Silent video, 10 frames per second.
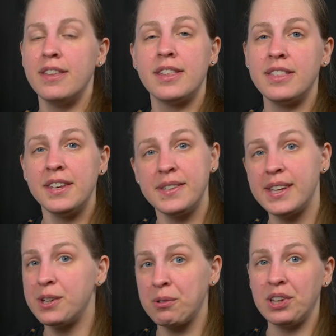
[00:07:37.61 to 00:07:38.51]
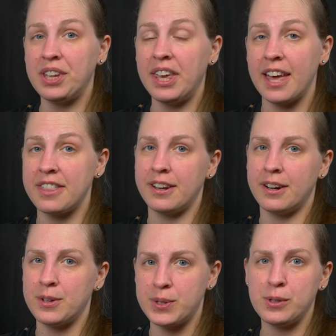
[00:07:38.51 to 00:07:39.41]
The things that you're looking at that
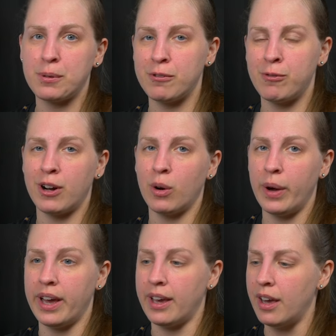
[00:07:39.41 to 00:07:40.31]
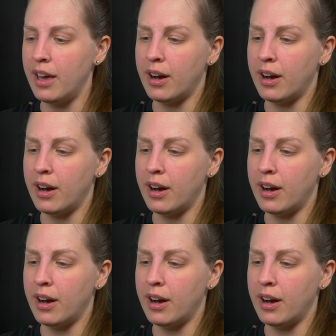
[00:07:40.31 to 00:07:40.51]
are super far away